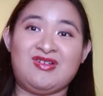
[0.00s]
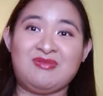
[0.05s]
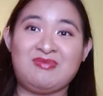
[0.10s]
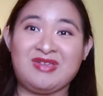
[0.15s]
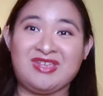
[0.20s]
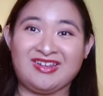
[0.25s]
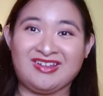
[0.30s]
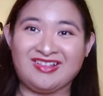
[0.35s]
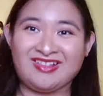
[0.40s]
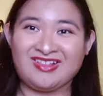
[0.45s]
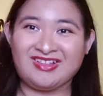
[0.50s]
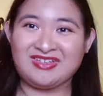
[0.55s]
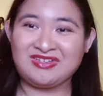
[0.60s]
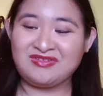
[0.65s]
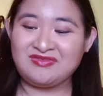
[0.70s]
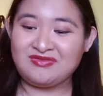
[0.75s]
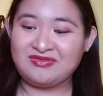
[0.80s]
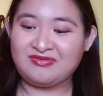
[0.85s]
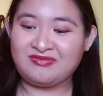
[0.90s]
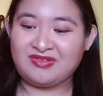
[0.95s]
repeated
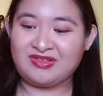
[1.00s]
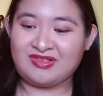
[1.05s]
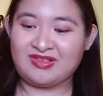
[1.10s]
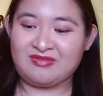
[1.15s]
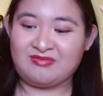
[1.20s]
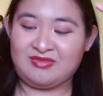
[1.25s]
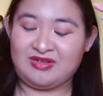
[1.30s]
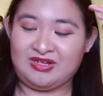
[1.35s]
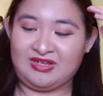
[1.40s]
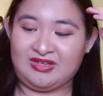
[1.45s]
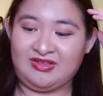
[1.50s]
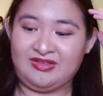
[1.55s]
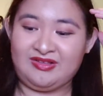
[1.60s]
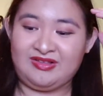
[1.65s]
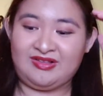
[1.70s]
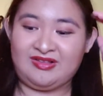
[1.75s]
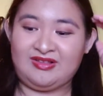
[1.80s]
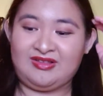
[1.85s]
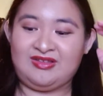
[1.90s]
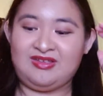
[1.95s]
itself with someone
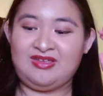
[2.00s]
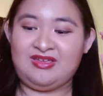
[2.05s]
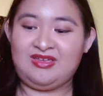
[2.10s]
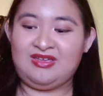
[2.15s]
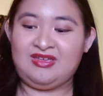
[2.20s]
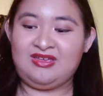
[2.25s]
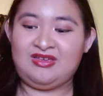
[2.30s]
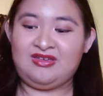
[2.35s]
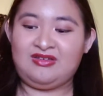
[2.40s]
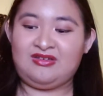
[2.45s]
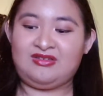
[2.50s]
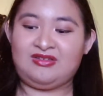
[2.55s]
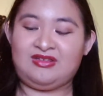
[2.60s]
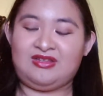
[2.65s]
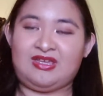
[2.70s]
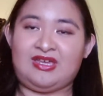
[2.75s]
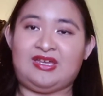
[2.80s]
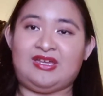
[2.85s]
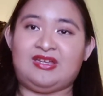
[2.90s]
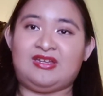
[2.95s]
else,
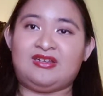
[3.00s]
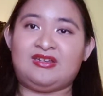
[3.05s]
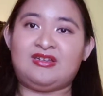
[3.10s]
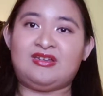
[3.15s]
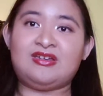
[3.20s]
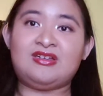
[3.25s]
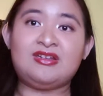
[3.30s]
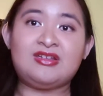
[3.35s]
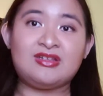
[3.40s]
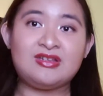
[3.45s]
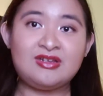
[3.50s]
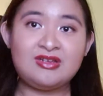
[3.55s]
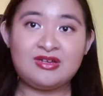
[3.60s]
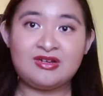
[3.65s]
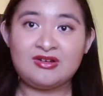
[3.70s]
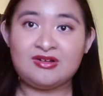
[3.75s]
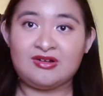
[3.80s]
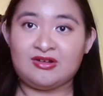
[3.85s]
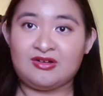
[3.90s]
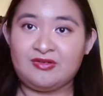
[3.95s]
that another
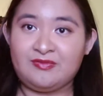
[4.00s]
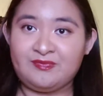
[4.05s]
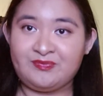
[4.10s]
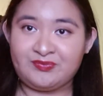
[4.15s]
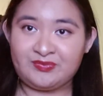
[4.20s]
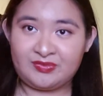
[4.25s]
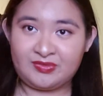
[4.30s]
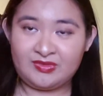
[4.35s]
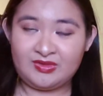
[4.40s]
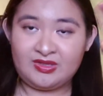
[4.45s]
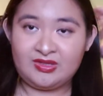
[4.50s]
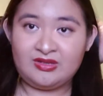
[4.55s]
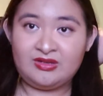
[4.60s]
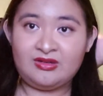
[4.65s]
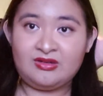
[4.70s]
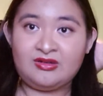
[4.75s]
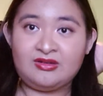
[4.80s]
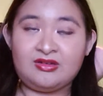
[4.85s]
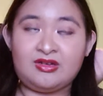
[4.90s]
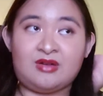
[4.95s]
young girl
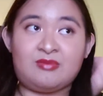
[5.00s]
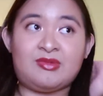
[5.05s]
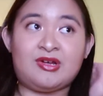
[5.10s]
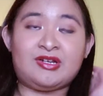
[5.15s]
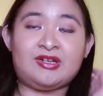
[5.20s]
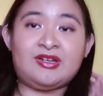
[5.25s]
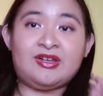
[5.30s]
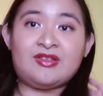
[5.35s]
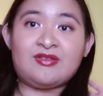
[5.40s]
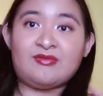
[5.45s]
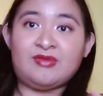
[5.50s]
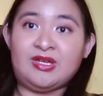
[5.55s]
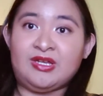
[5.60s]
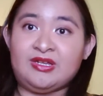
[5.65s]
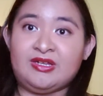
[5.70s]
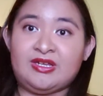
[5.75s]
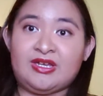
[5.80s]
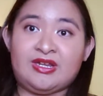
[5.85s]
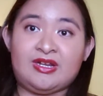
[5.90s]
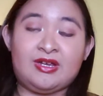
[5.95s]
got pregnant as
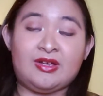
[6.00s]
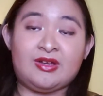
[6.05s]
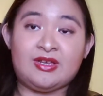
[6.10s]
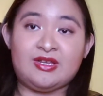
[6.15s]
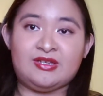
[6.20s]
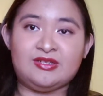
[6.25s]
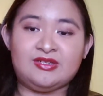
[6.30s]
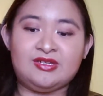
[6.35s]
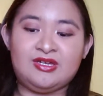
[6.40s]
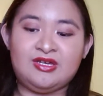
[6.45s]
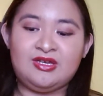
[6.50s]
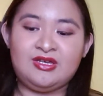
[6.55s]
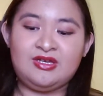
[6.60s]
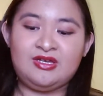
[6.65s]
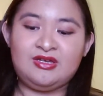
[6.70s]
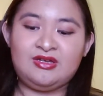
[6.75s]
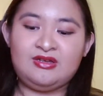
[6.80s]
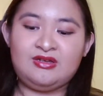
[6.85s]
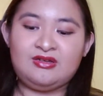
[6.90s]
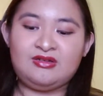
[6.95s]
well at a young age.
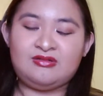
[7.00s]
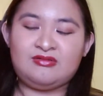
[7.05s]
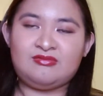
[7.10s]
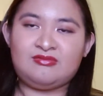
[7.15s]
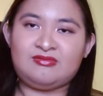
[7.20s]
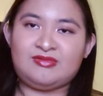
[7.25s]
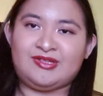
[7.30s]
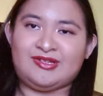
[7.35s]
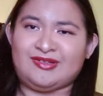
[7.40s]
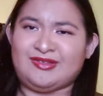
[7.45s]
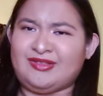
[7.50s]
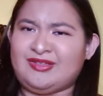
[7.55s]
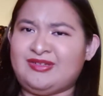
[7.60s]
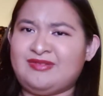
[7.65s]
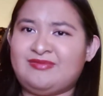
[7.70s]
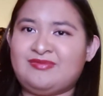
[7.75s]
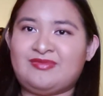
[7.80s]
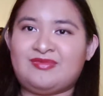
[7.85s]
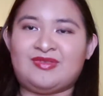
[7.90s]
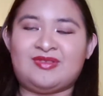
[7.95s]
Clearly,
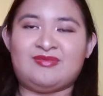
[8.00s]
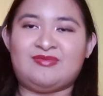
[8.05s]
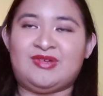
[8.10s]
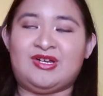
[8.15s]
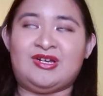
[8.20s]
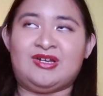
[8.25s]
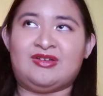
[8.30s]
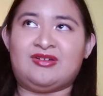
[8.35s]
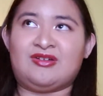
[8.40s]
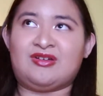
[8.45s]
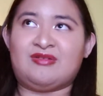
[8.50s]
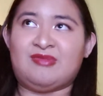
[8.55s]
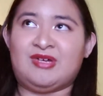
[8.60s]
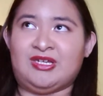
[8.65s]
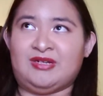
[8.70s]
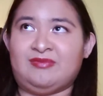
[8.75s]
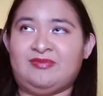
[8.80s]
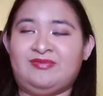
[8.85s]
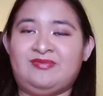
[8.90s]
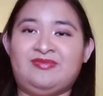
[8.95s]
Marielle, come
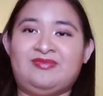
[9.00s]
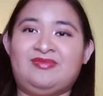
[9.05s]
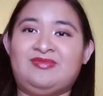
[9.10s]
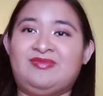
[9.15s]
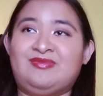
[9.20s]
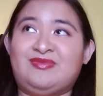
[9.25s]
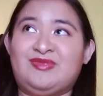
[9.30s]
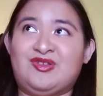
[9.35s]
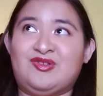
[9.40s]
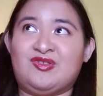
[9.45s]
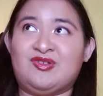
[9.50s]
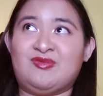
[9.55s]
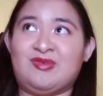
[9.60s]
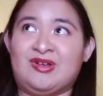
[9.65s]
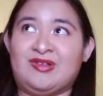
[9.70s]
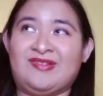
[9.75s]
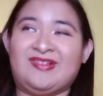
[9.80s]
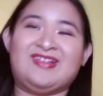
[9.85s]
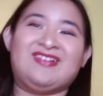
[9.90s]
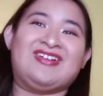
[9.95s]
on, use your
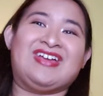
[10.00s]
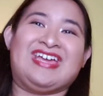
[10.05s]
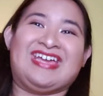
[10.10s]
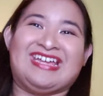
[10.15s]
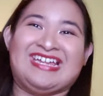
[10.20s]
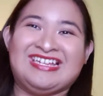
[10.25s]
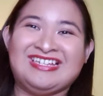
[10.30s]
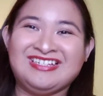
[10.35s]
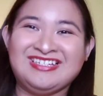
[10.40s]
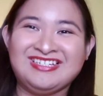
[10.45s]
words. Okay.